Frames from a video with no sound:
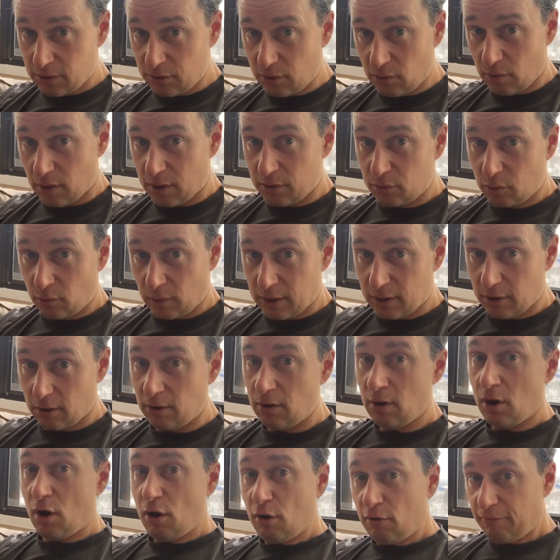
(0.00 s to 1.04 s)
to do on Twitter.
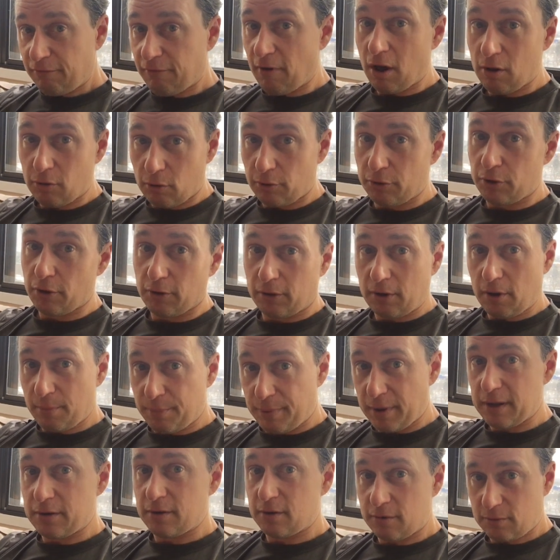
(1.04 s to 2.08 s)
Follow your
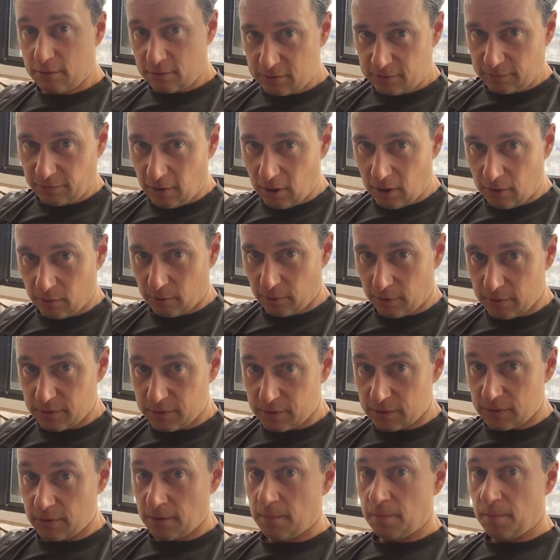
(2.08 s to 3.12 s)
competitors'
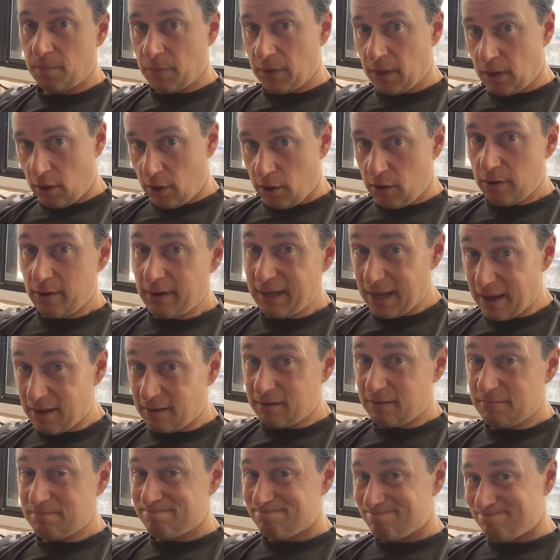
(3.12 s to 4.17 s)
followers. You
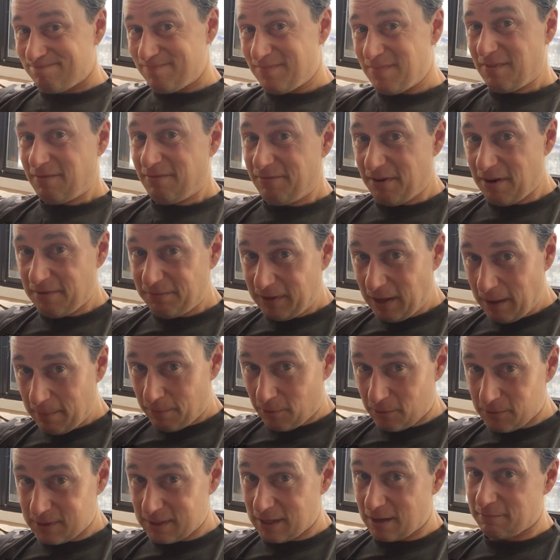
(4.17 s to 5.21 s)
get
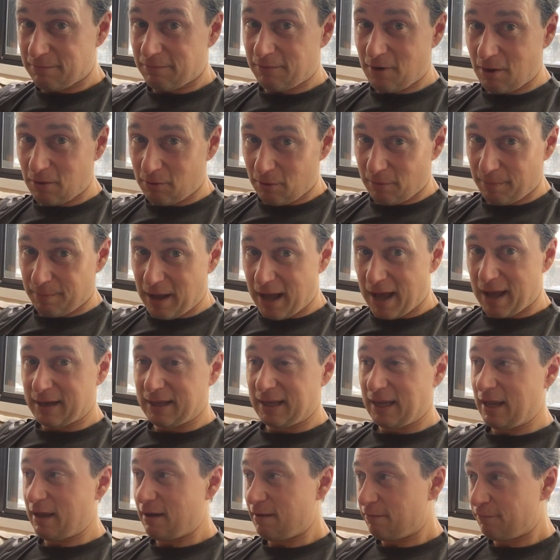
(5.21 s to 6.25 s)
50% follow back
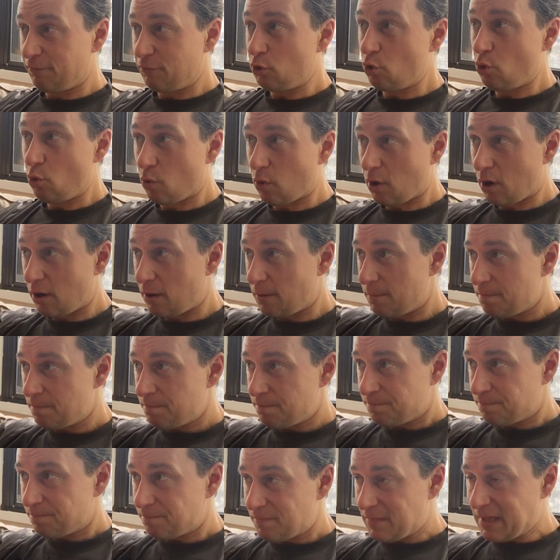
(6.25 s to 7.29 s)
if you are
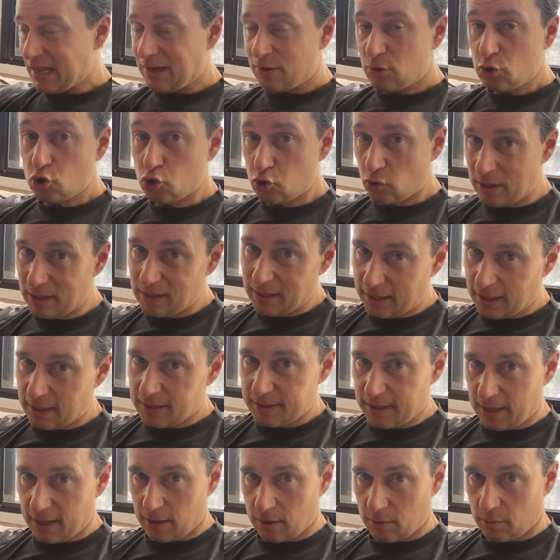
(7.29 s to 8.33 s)
drilling it
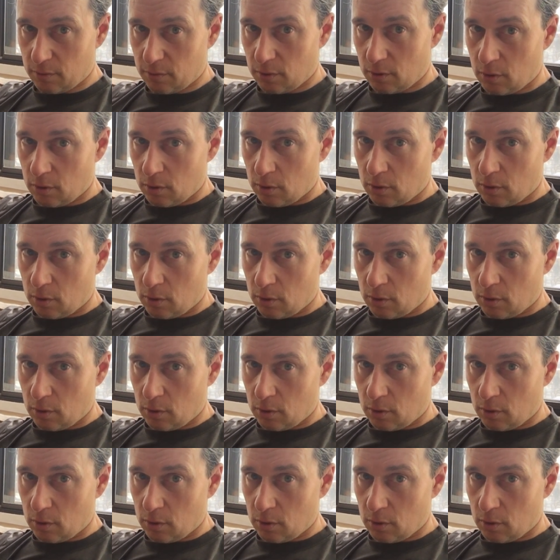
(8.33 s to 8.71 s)
down,